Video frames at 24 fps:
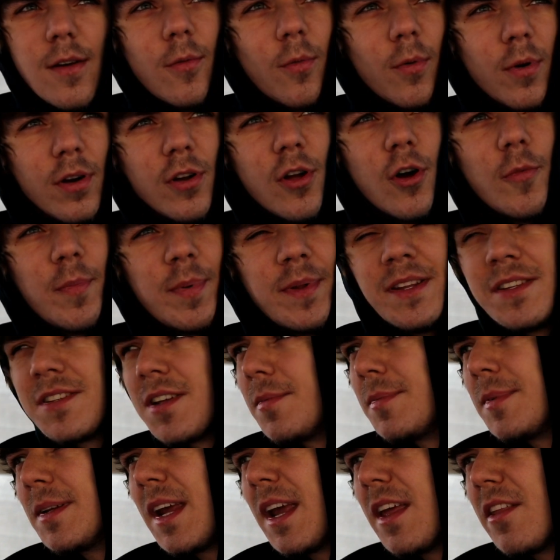We're gonna open these
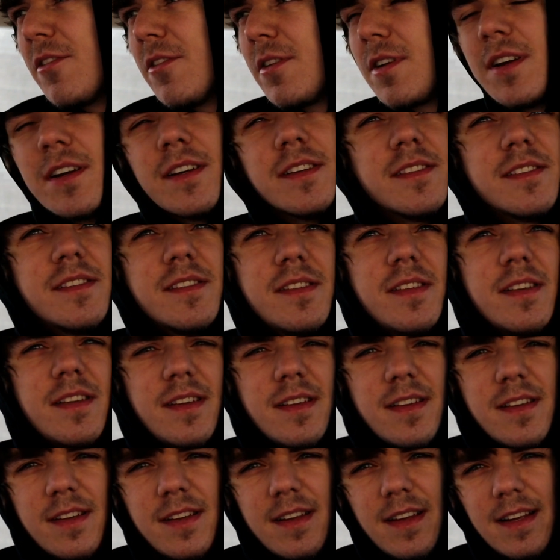up together because
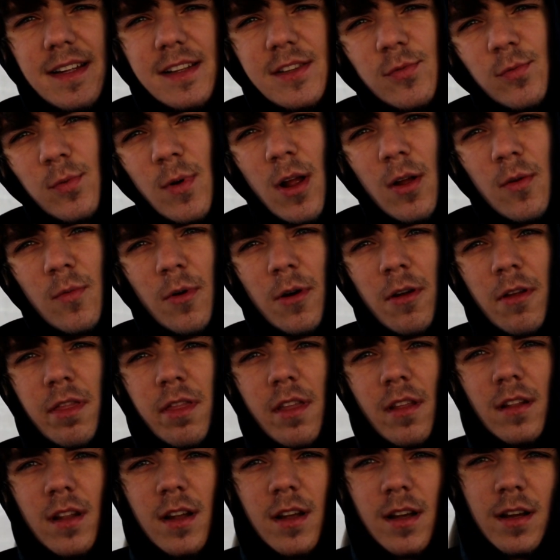it's well worth
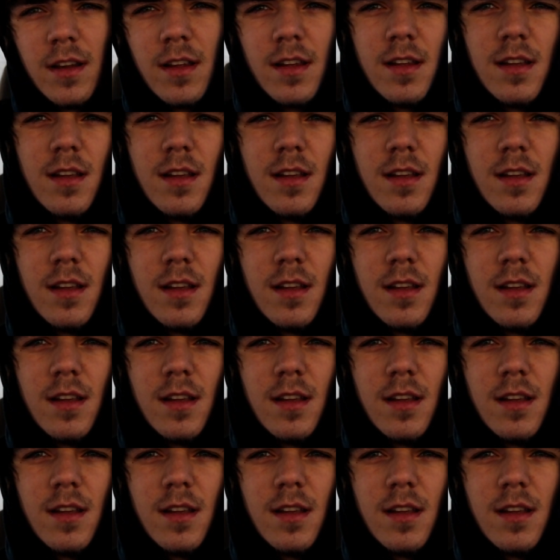the look.